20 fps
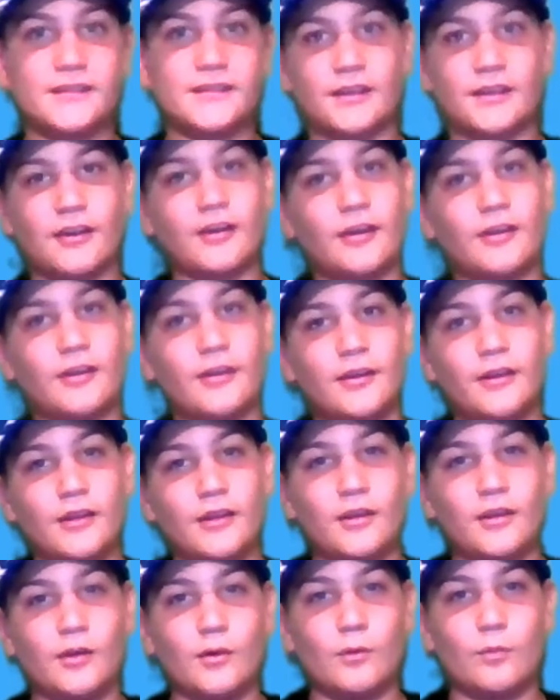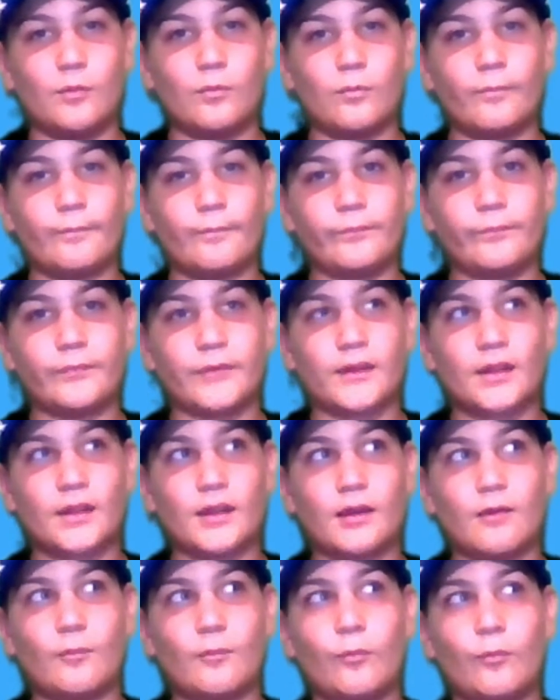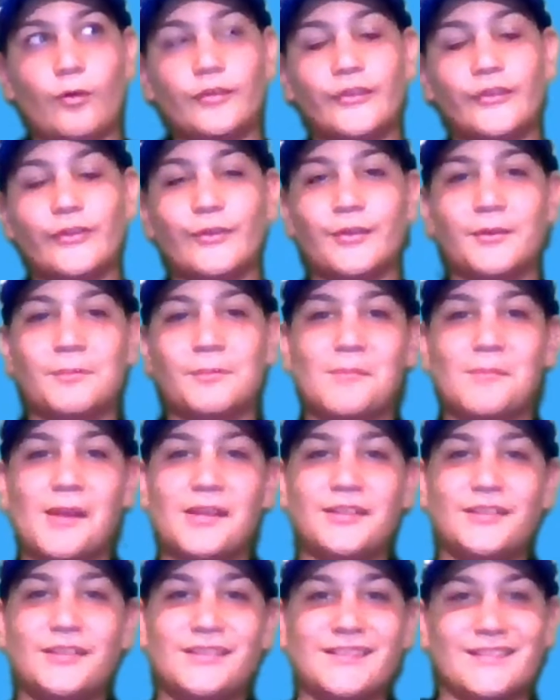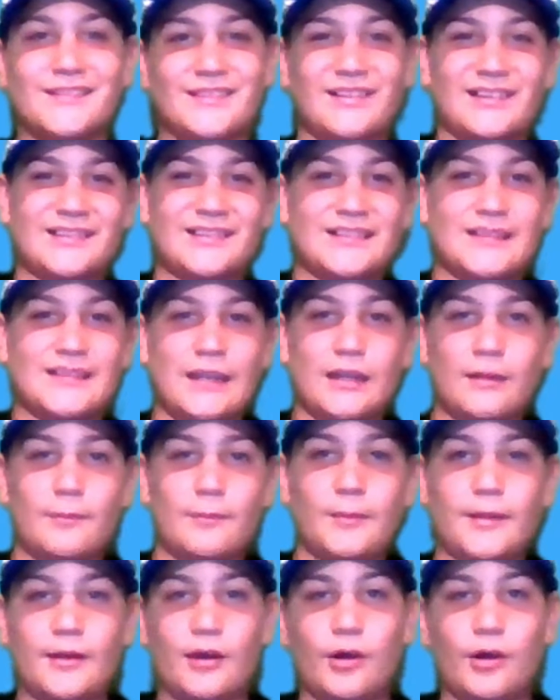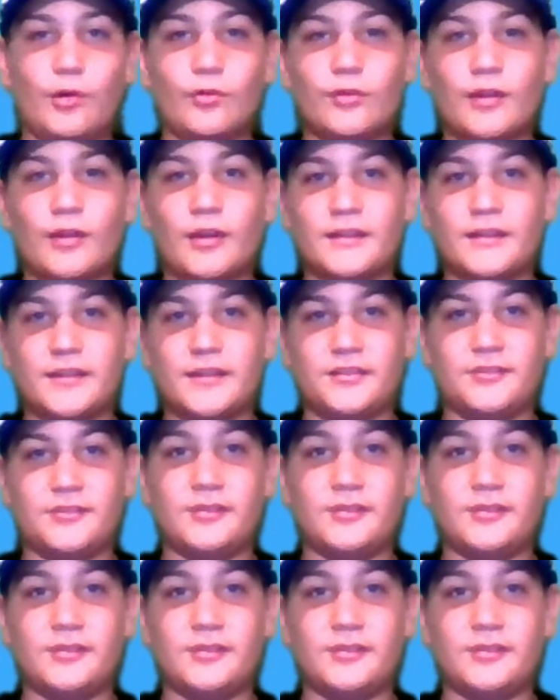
So what sort of made you decide to start a bit older?